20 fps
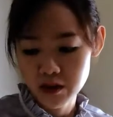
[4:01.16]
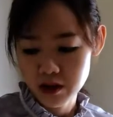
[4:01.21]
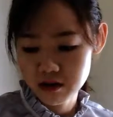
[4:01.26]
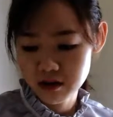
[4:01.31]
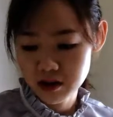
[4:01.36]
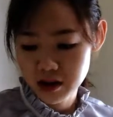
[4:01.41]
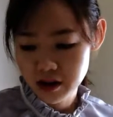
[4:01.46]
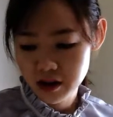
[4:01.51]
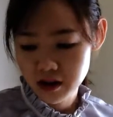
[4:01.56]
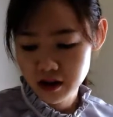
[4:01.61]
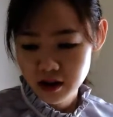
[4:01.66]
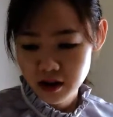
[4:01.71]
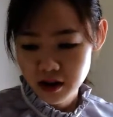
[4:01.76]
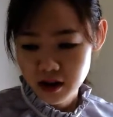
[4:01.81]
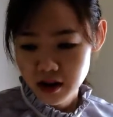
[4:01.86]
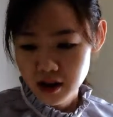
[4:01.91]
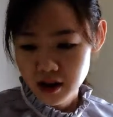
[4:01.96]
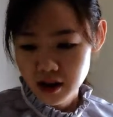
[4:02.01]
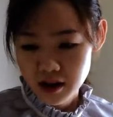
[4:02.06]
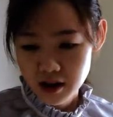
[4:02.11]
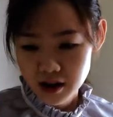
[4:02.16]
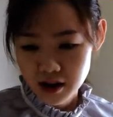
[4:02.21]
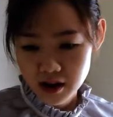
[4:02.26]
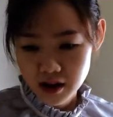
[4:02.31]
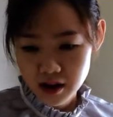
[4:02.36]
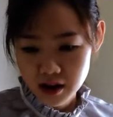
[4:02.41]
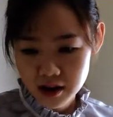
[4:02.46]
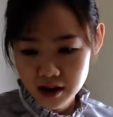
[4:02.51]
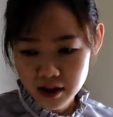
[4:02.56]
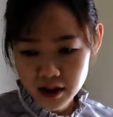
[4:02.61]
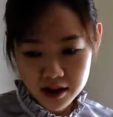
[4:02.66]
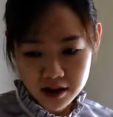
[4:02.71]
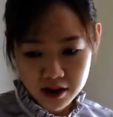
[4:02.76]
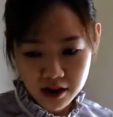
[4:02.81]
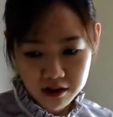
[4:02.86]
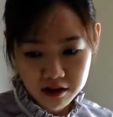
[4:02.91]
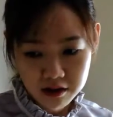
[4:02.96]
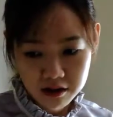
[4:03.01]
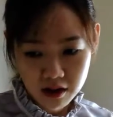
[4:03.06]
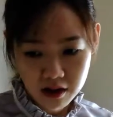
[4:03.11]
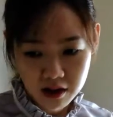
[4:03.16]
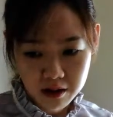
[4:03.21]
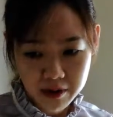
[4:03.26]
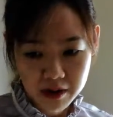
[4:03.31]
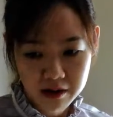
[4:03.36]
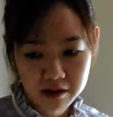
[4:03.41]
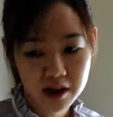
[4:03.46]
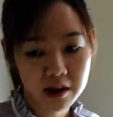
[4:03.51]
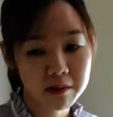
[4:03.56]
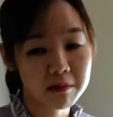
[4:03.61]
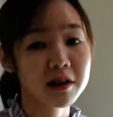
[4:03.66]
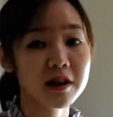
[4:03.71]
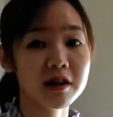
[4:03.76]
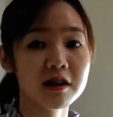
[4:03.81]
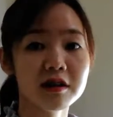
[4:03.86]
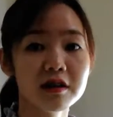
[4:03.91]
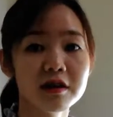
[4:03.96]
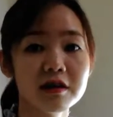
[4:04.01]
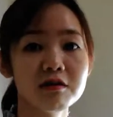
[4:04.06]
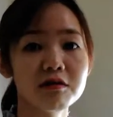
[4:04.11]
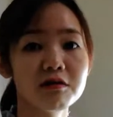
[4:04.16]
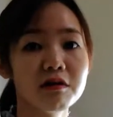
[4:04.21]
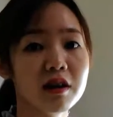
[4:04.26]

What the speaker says: Okay, and next I'll talk about recommendation